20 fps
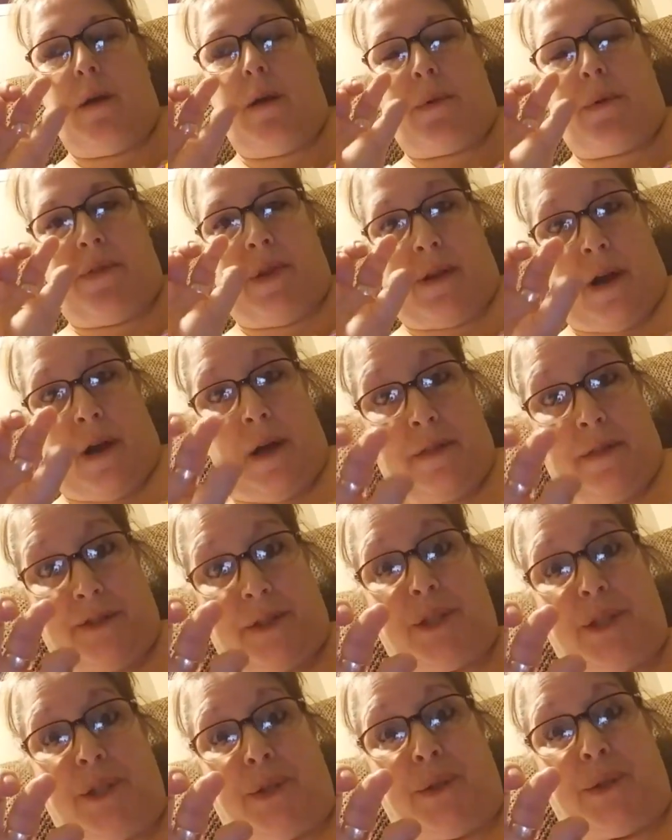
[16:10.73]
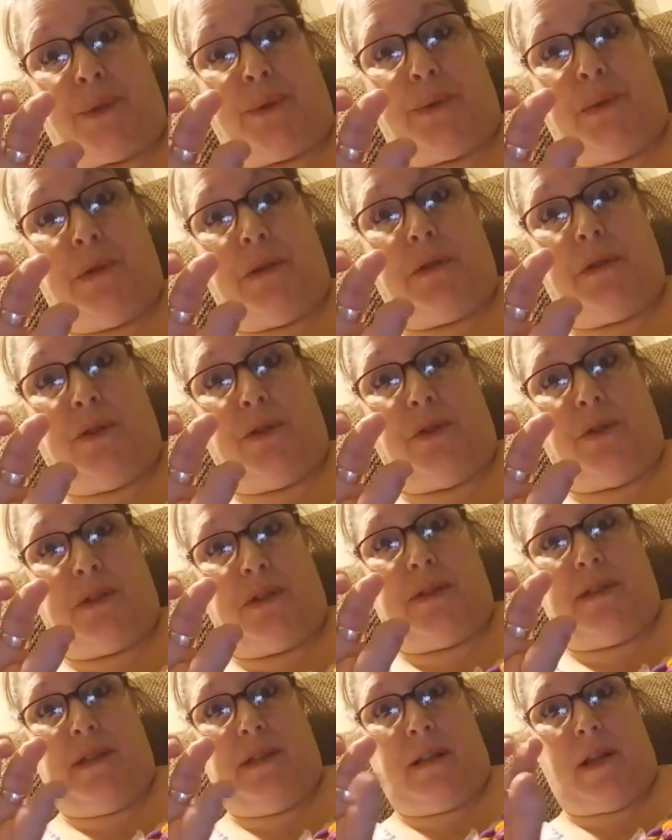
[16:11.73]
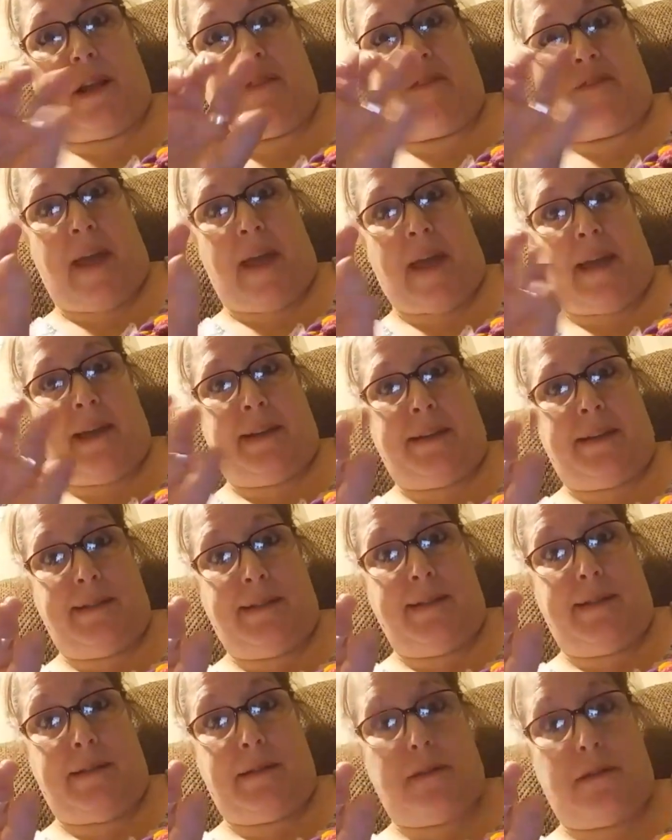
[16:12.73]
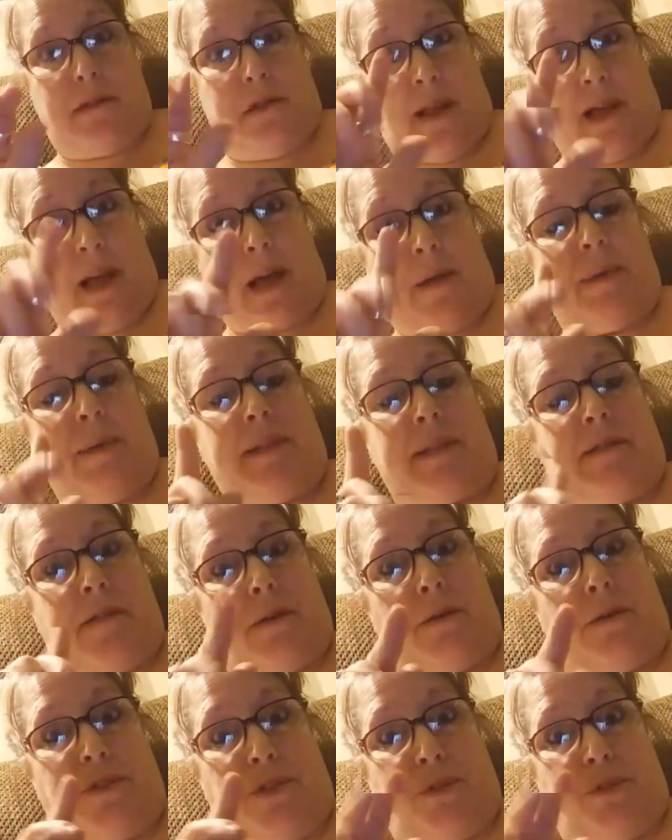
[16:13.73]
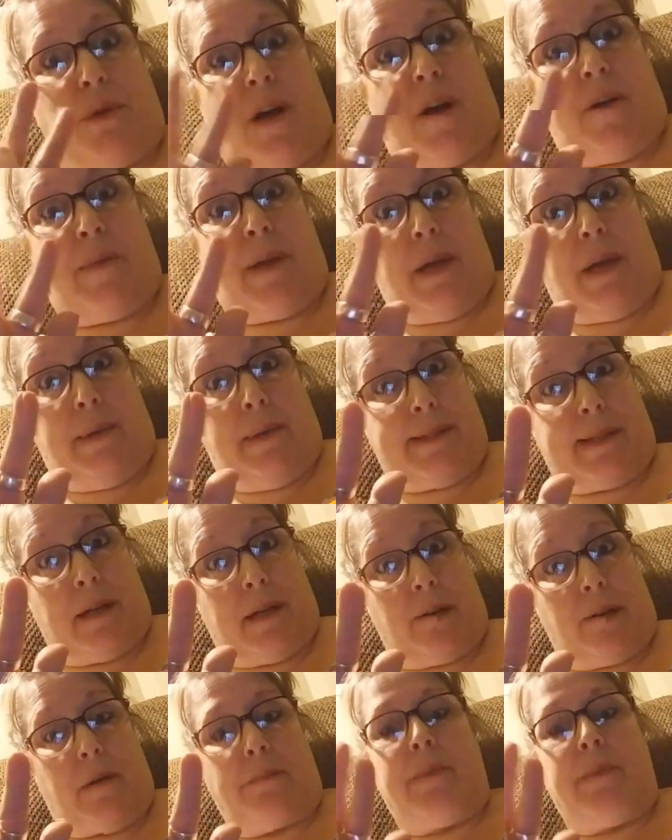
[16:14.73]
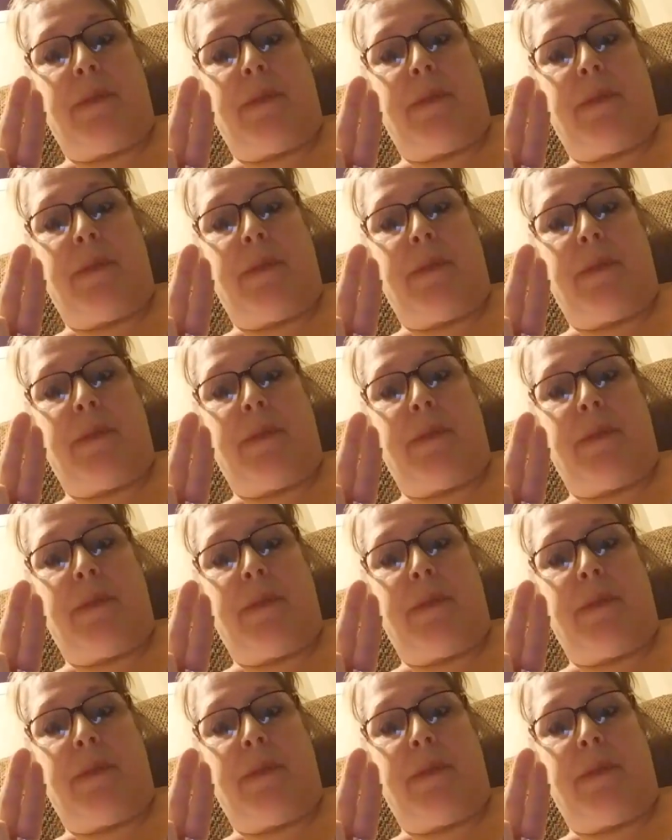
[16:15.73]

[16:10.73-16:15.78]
But the other two, you could see like veins, so that means those two have babies in them.